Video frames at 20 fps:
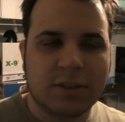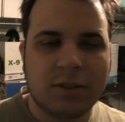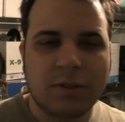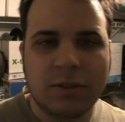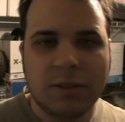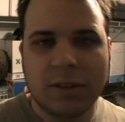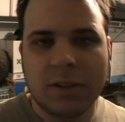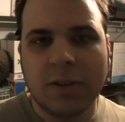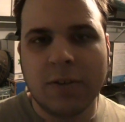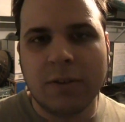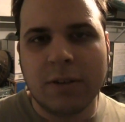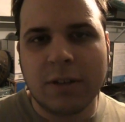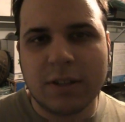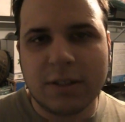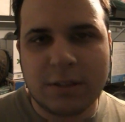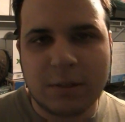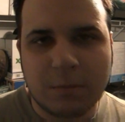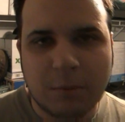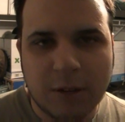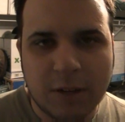student
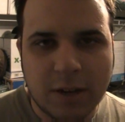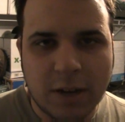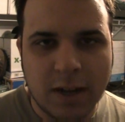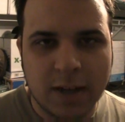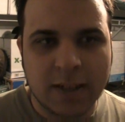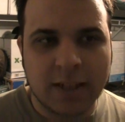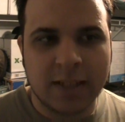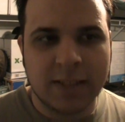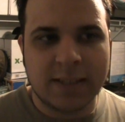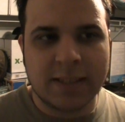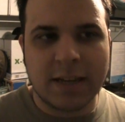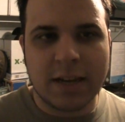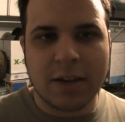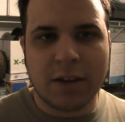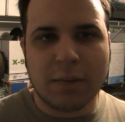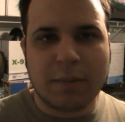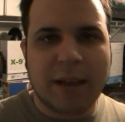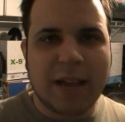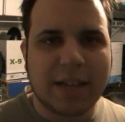unions and whatnot can send you